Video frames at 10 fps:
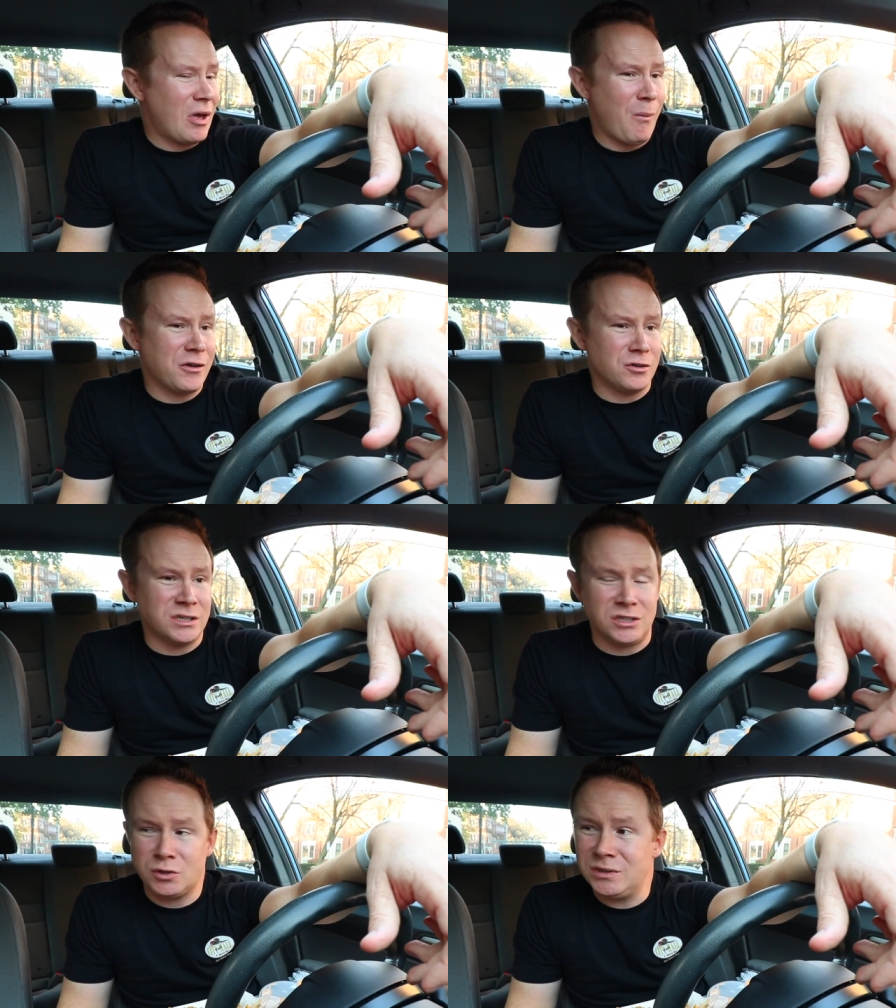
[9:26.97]
I might go
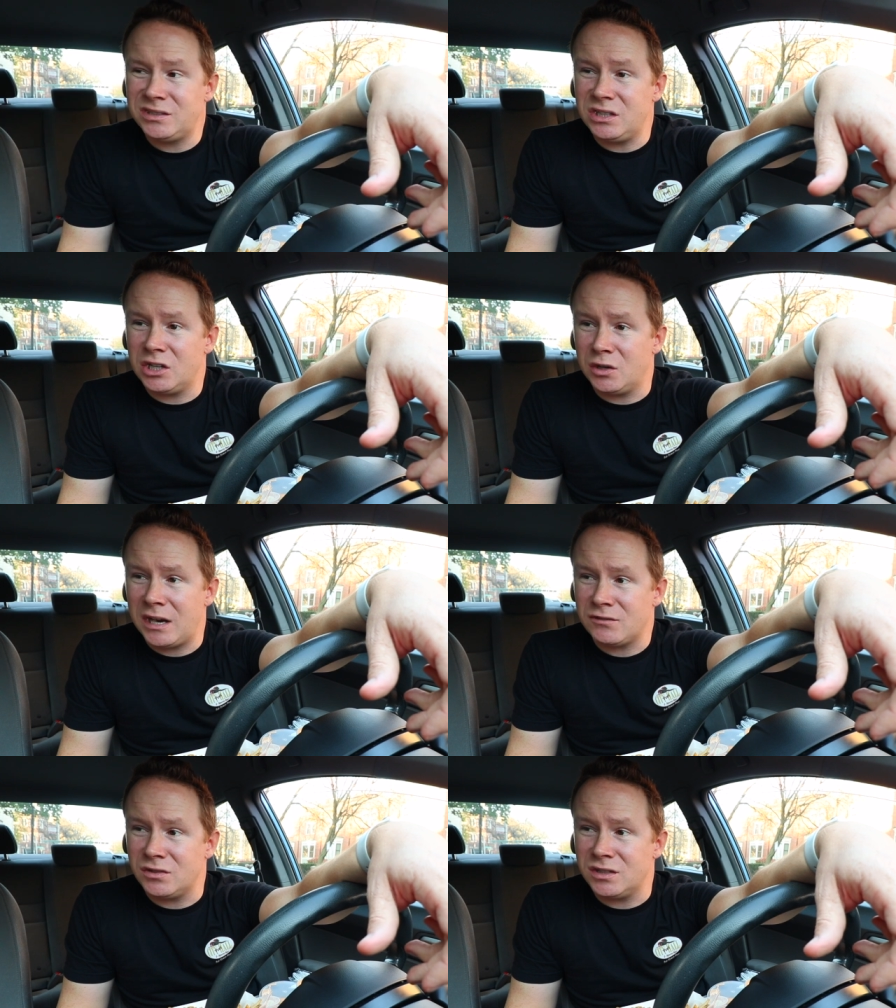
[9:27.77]
get a twisty cone
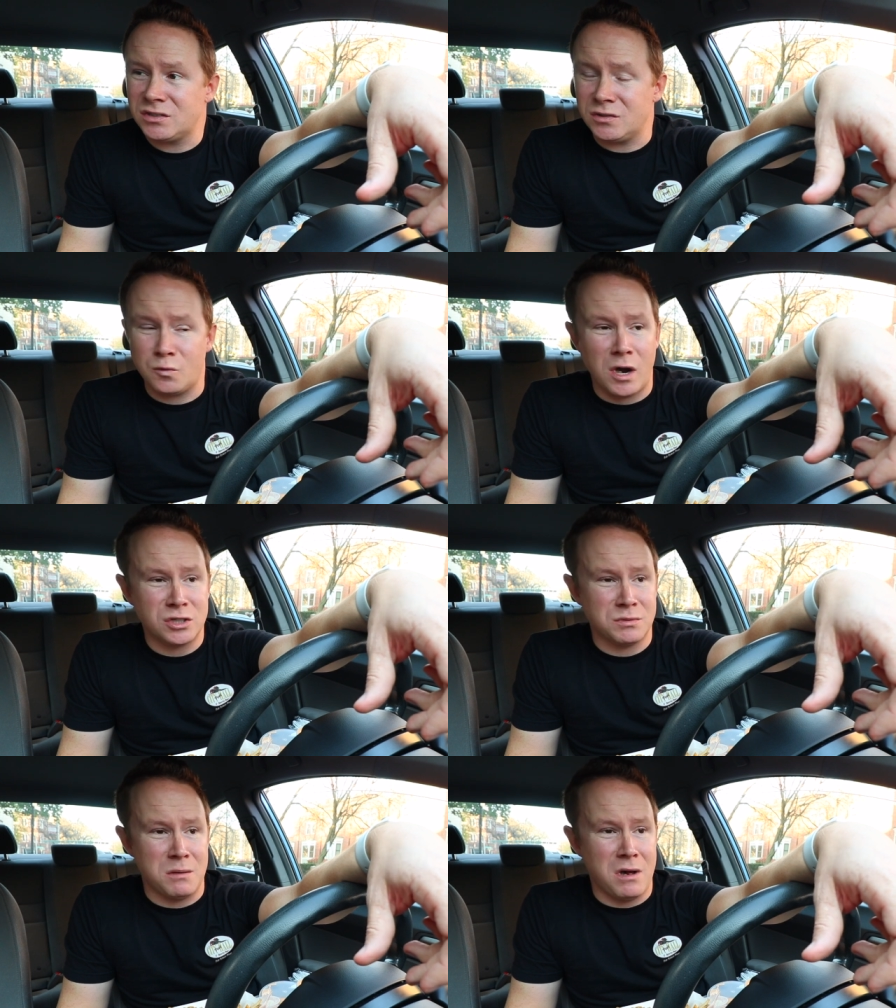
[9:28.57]
after this to
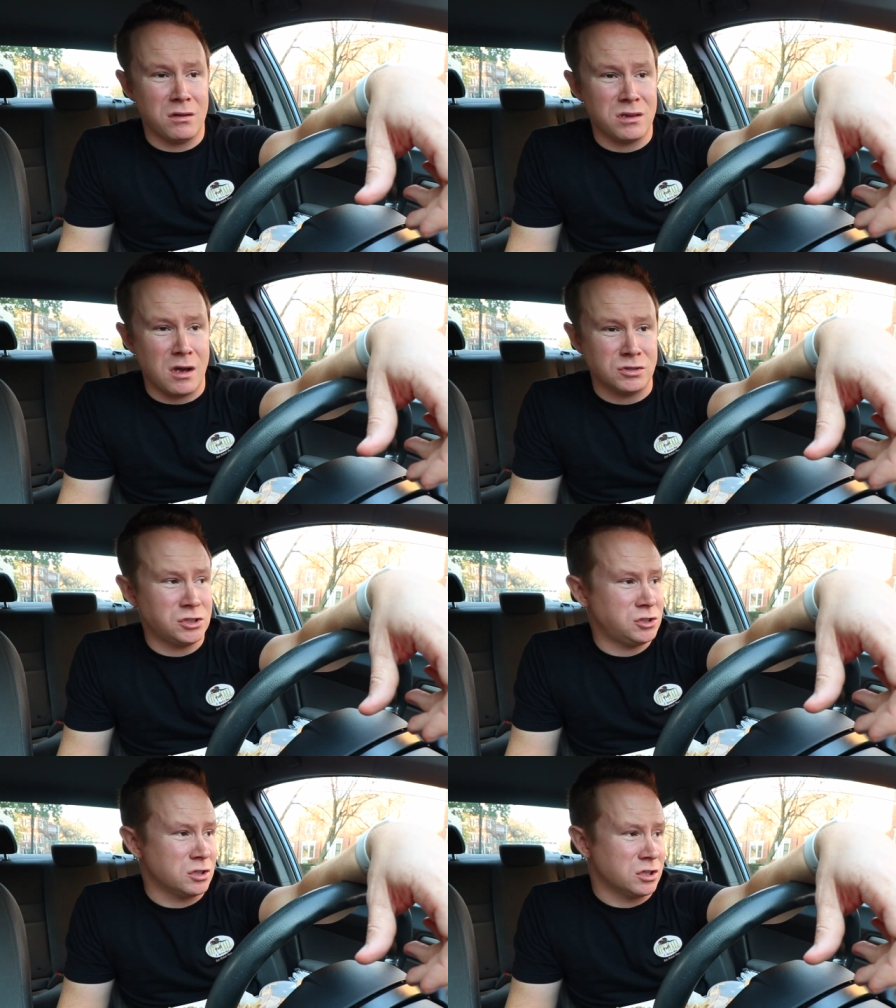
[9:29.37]
wash my mouth out with
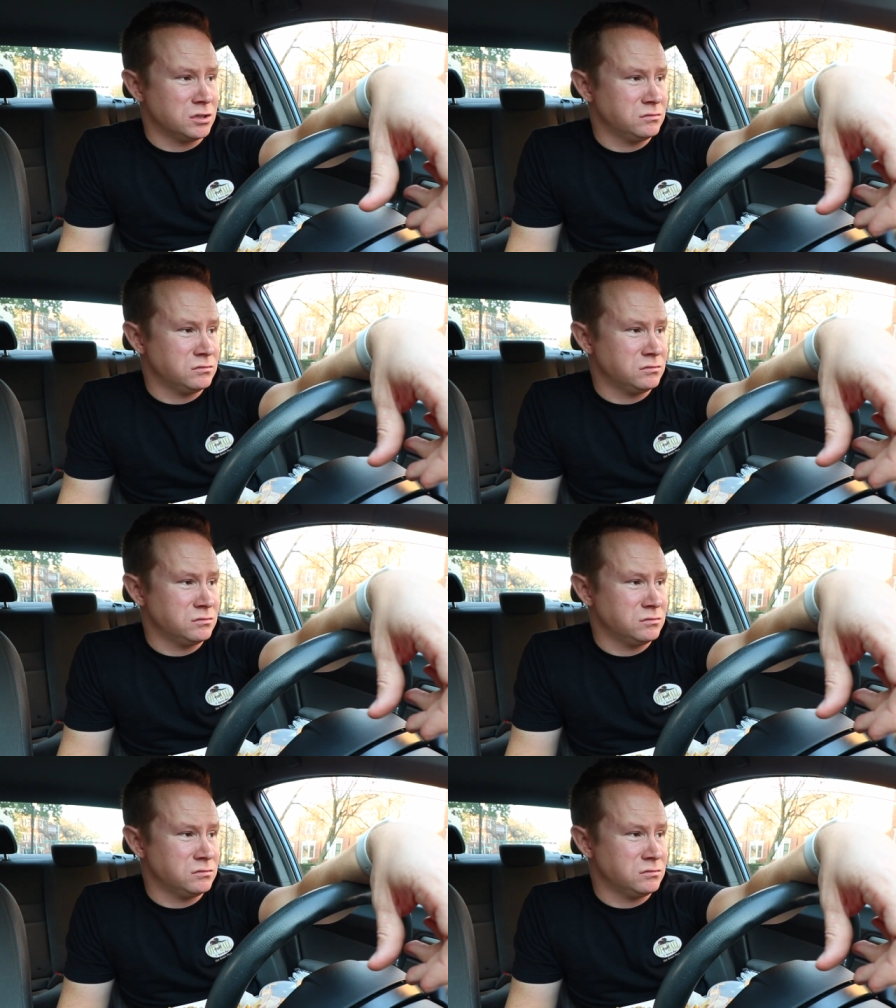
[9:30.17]
sugar.